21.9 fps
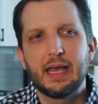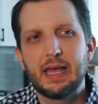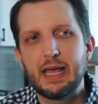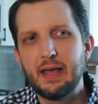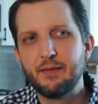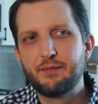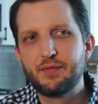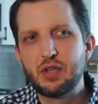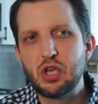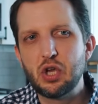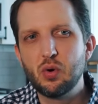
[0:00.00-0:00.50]

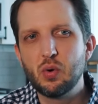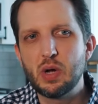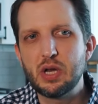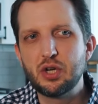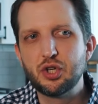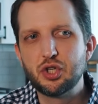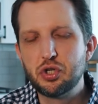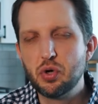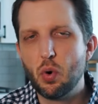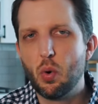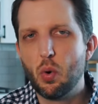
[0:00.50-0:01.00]
If you
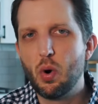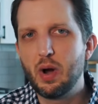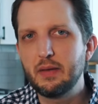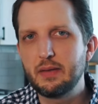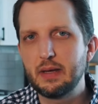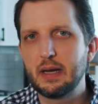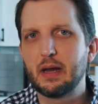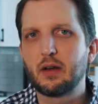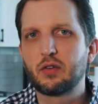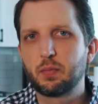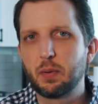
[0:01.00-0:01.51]
enjoy
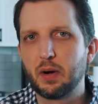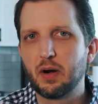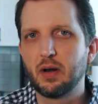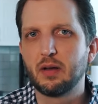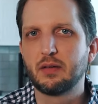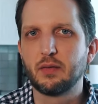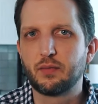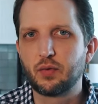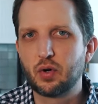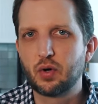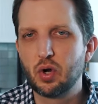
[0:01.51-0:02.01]
the
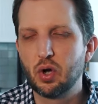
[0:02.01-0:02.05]
experience of